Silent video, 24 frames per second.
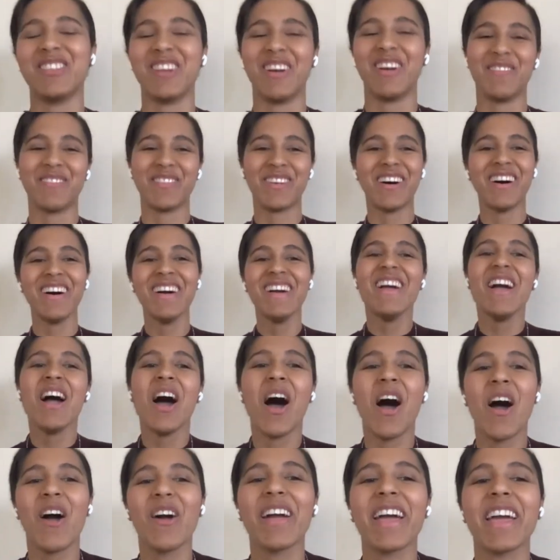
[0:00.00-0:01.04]
shuffle.
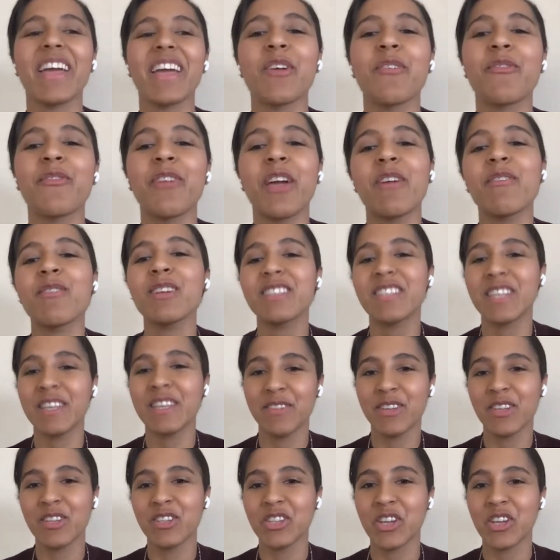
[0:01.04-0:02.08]
Okay, your favorite
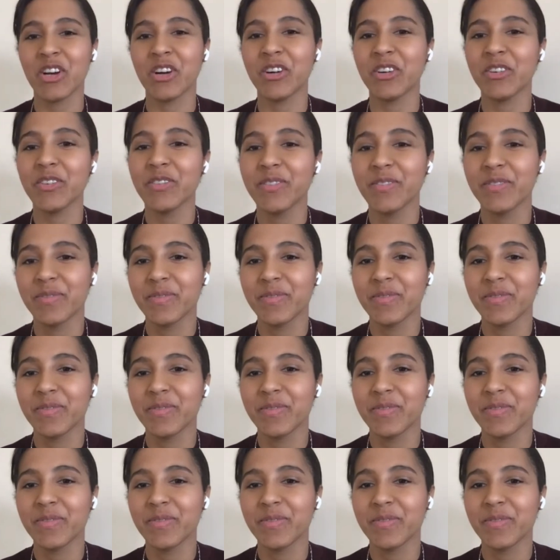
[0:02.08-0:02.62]
TV show?